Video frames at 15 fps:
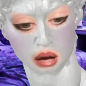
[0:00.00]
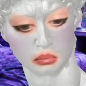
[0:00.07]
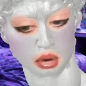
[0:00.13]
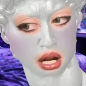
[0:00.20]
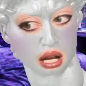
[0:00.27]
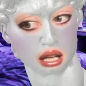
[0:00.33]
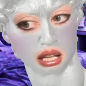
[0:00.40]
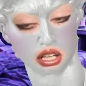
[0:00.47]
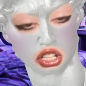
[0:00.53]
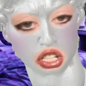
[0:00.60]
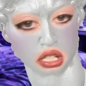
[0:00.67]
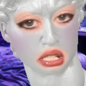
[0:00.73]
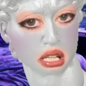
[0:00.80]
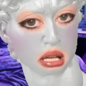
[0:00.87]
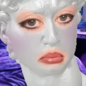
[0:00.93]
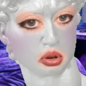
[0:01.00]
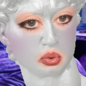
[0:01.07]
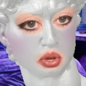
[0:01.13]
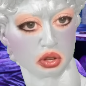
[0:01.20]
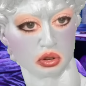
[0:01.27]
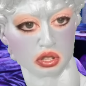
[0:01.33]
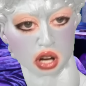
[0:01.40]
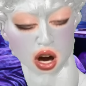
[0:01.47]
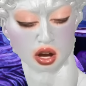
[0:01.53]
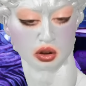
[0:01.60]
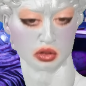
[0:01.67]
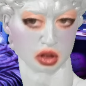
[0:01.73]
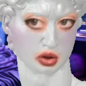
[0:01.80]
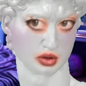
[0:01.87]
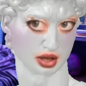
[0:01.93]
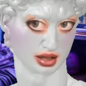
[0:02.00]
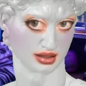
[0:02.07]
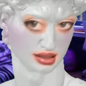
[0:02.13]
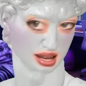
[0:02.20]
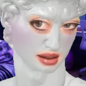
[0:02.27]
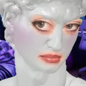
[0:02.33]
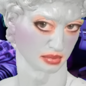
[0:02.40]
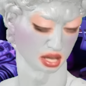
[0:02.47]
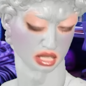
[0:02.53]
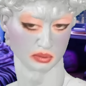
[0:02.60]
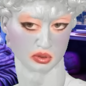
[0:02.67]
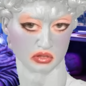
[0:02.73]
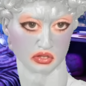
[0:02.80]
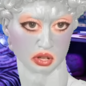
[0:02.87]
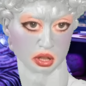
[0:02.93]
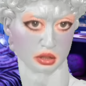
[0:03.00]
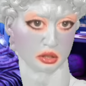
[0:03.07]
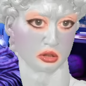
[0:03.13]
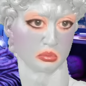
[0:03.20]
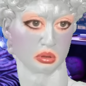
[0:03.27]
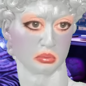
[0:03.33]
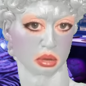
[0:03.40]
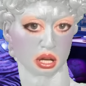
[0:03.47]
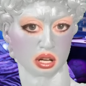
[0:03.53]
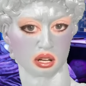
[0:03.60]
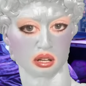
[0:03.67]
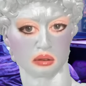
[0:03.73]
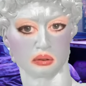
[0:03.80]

But at least she's sleeping with her daughter, though. Like, that makes me feel a little bit better.